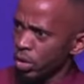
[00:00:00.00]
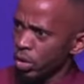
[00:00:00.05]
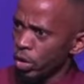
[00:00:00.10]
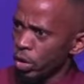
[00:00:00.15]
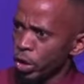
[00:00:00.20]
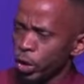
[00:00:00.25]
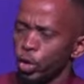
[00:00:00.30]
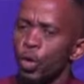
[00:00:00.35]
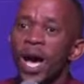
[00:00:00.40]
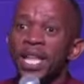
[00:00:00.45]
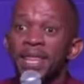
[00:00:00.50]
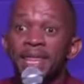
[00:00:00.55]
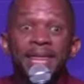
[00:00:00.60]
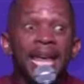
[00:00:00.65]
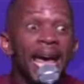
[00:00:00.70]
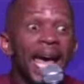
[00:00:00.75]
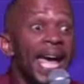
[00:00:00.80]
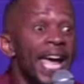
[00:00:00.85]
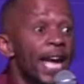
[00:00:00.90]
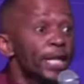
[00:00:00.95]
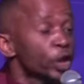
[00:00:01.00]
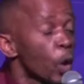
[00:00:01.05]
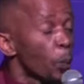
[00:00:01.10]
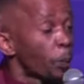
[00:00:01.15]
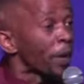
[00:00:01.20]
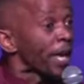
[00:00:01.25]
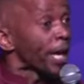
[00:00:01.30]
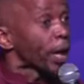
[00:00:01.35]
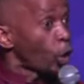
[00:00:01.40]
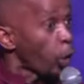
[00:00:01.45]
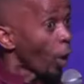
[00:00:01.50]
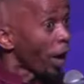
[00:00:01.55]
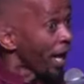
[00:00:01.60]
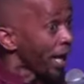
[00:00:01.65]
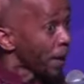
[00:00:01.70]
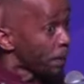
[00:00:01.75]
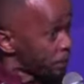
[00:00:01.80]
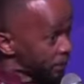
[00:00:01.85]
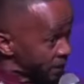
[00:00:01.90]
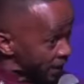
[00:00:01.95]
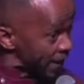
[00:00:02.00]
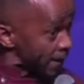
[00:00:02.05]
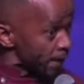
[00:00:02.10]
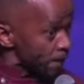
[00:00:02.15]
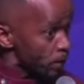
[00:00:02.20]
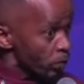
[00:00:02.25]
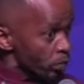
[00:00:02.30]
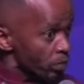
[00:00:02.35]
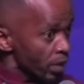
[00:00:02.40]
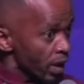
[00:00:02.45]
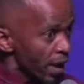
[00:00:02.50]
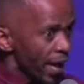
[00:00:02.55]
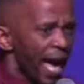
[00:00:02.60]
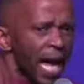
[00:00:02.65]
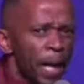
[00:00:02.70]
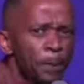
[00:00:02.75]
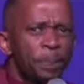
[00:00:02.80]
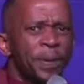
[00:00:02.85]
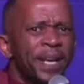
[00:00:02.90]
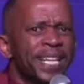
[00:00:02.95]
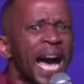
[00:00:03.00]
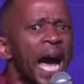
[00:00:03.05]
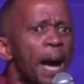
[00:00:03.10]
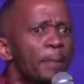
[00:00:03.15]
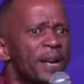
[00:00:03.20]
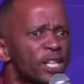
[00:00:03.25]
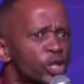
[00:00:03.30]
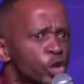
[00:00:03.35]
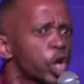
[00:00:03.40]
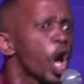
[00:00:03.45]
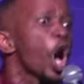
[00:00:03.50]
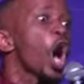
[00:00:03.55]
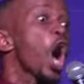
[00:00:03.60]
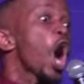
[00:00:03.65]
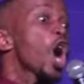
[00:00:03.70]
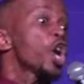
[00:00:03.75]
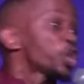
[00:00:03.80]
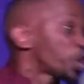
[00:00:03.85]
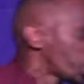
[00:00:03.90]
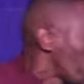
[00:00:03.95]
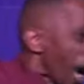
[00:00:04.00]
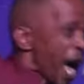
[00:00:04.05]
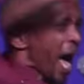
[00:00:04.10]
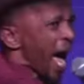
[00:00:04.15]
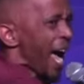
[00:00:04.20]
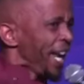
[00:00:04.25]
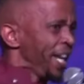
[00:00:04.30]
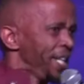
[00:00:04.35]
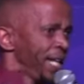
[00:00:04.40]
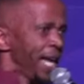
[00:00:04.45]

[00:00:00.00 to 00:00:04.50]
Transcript: You are there to be equipped and become a soldier in the